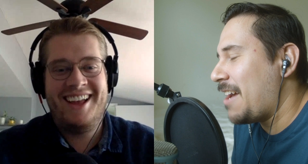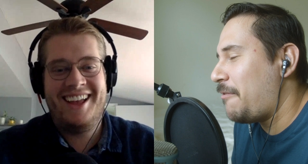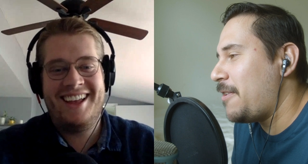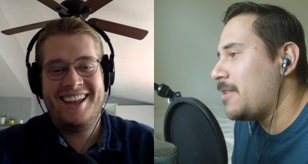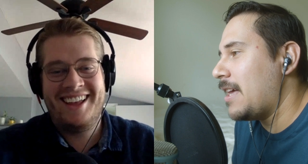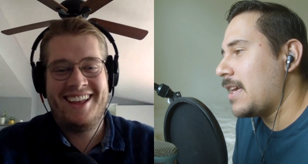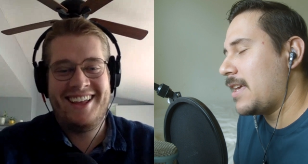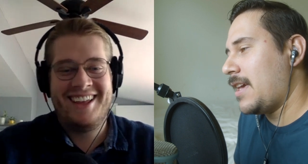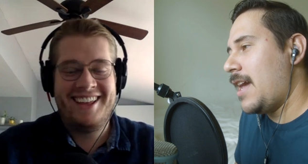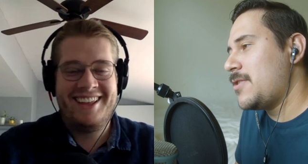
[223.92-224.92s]
Speaker 1: like I feel
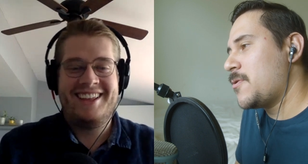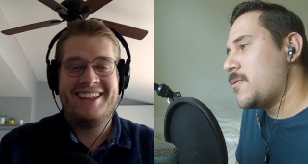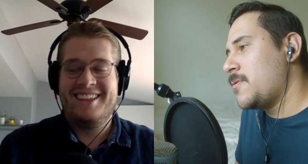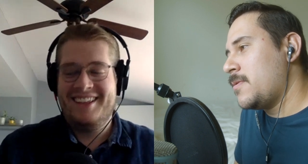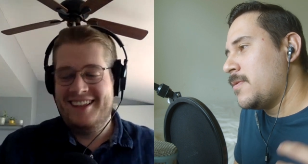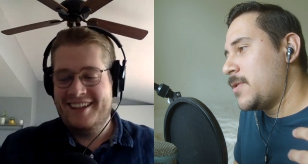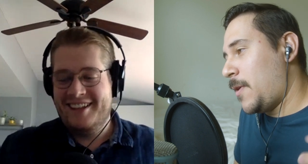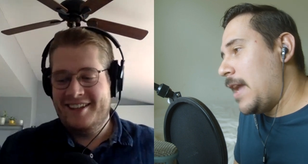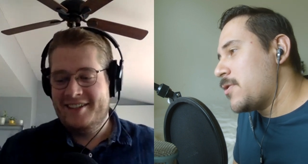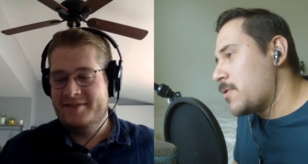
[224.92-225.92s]
like Andrew,
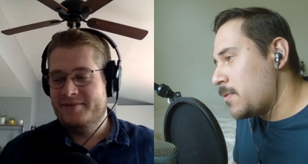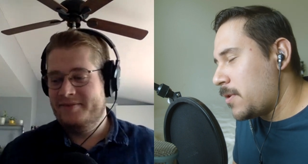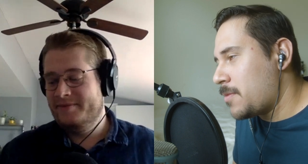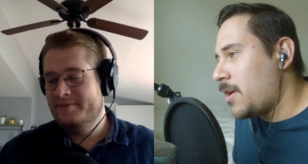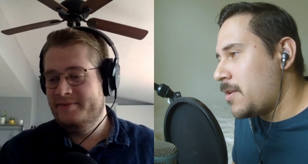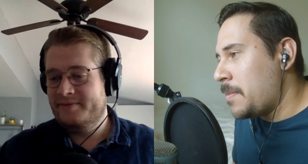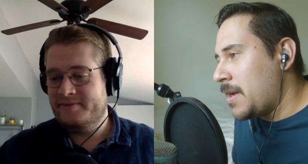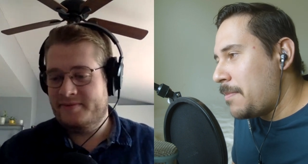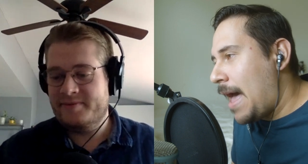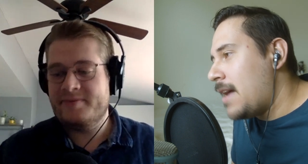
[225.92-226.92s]
so Andrew, your brother
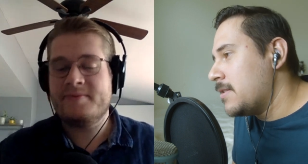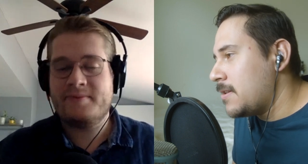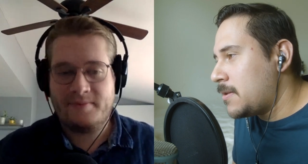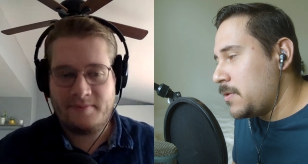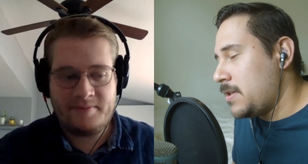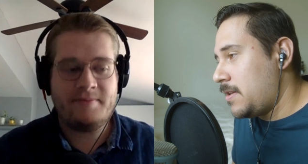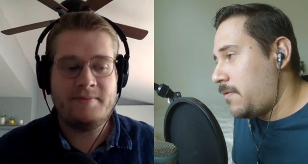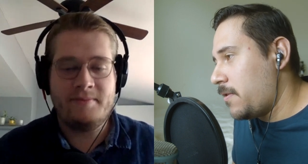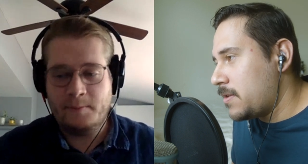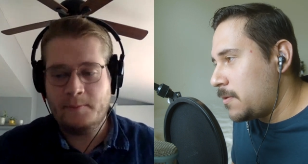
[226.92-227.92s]
made Palace, which is
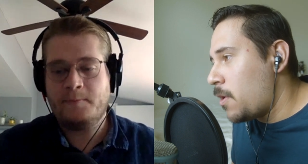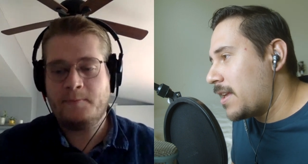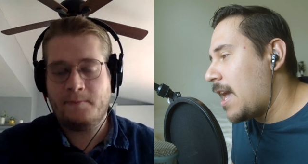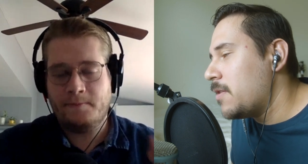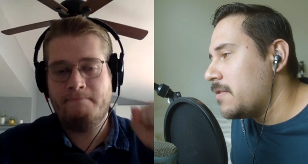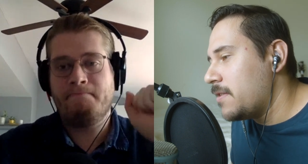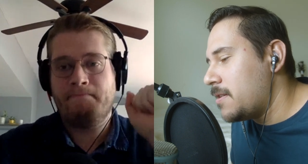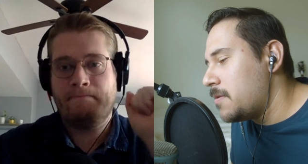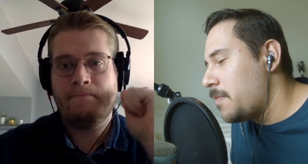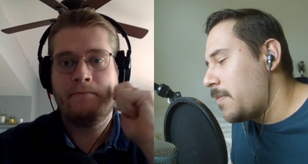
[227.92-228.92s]
the first one county
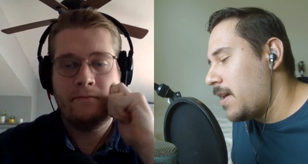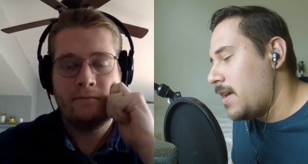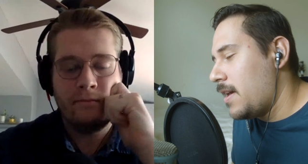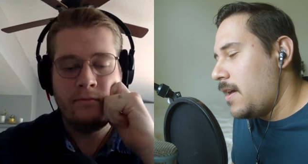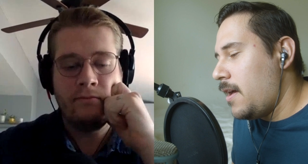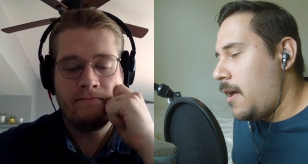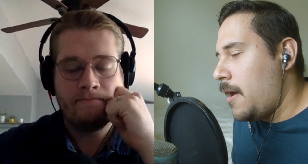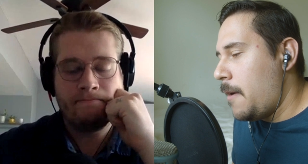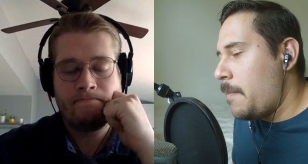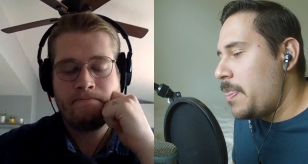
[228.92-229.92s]
film
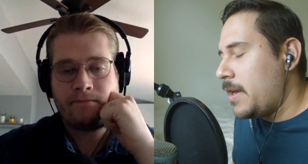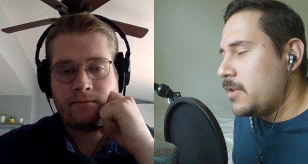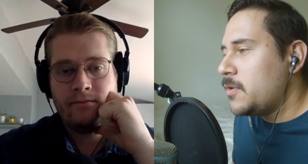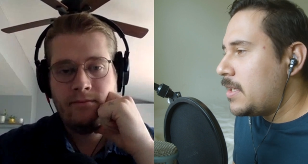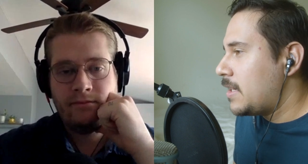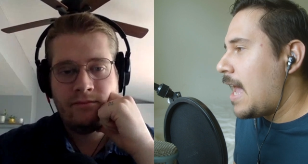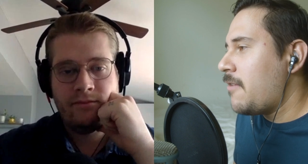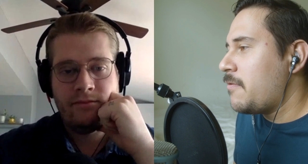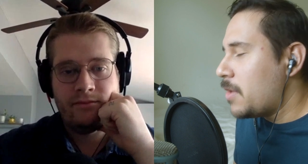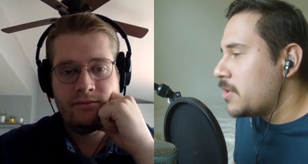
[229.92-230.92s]
um, and you didn't
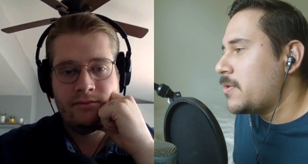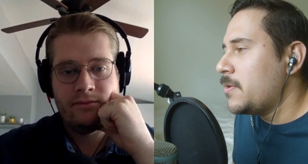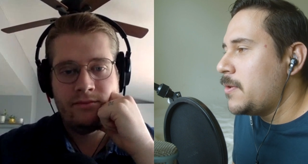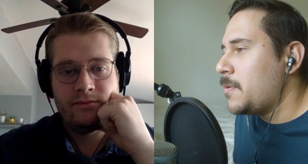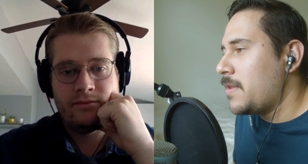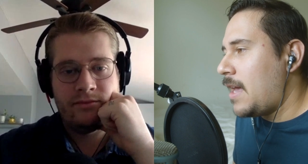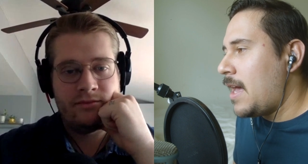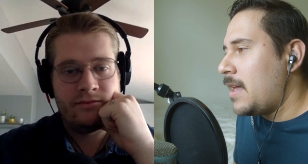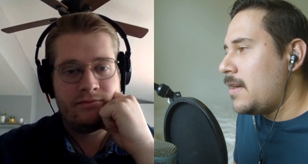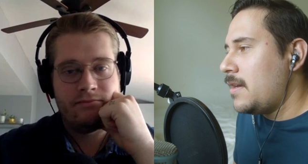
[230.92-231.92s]
have much to do with
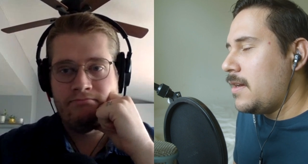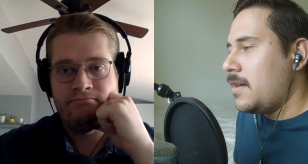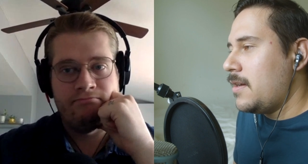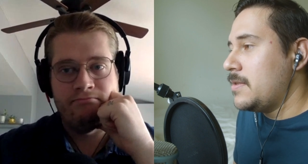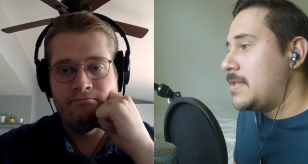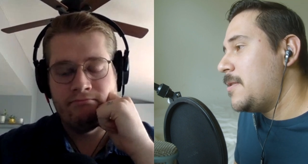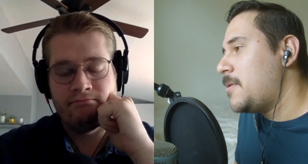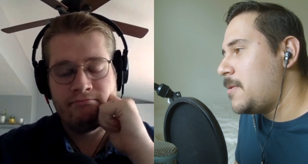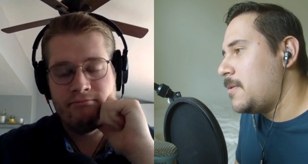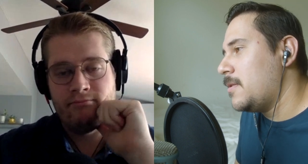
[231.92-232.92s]
that
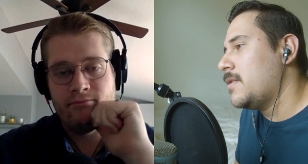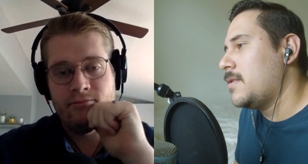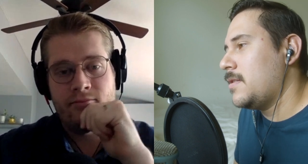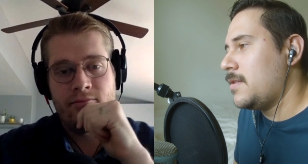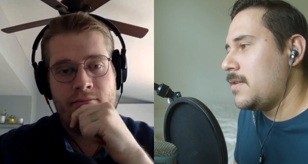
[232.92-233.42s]
until